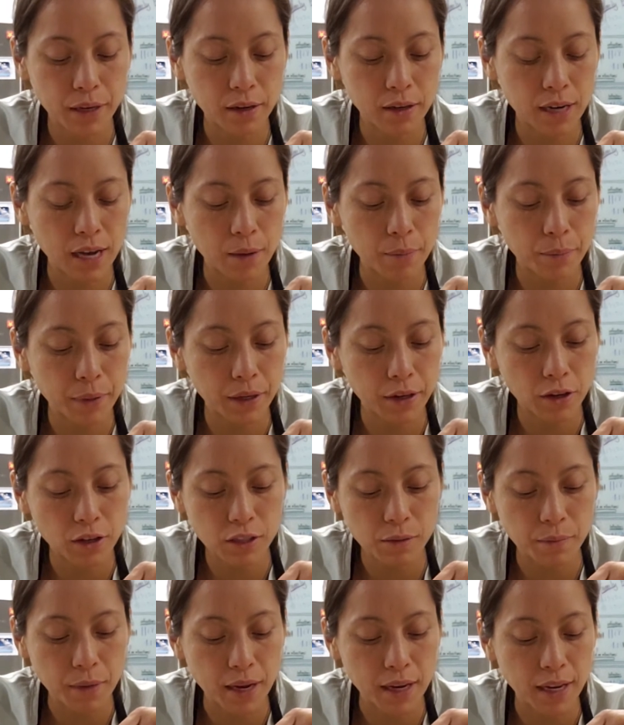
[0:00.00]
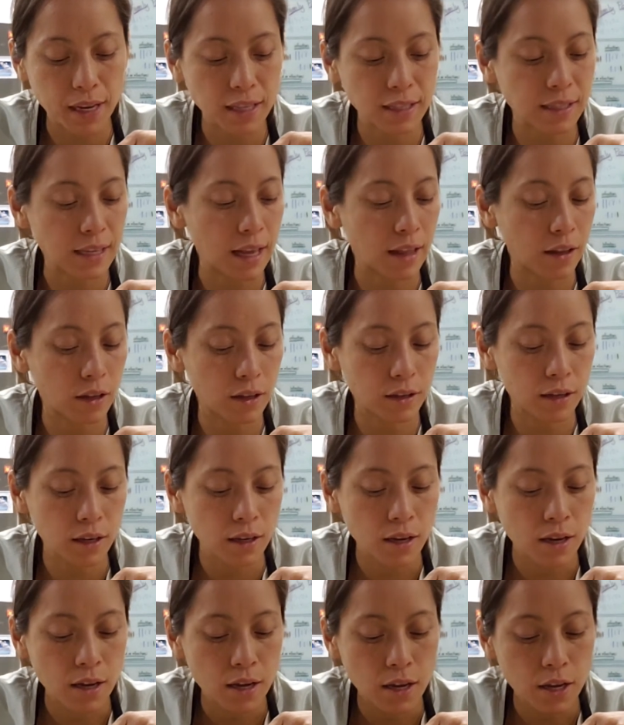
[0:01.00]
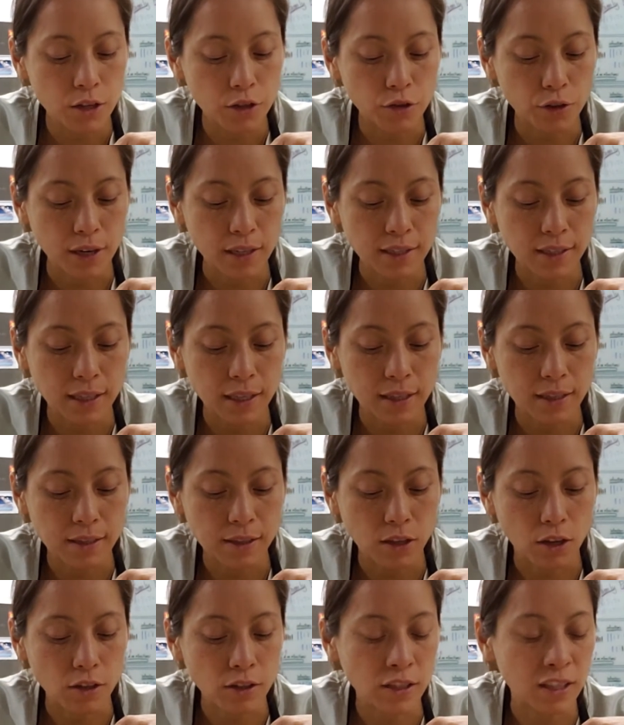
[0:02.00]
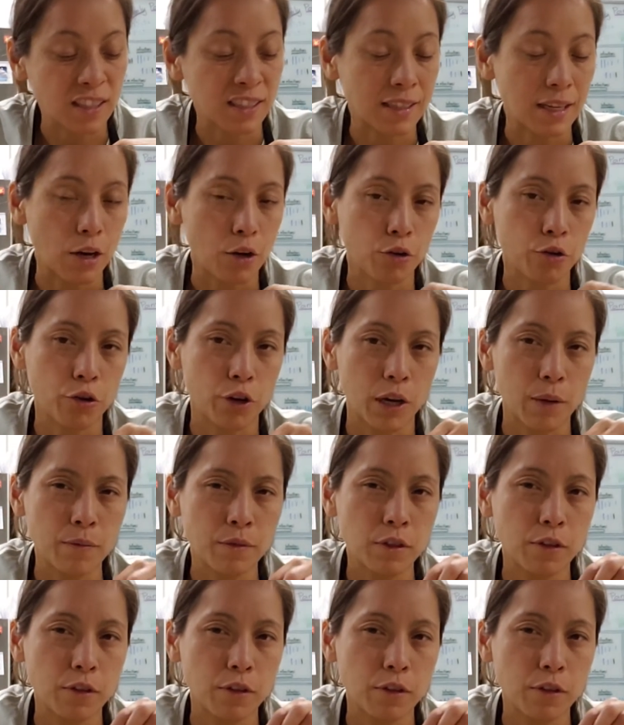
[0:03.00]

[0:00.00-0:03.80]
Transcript: nut butters, mayonnaise, salad dressing, salsa, and sour cream.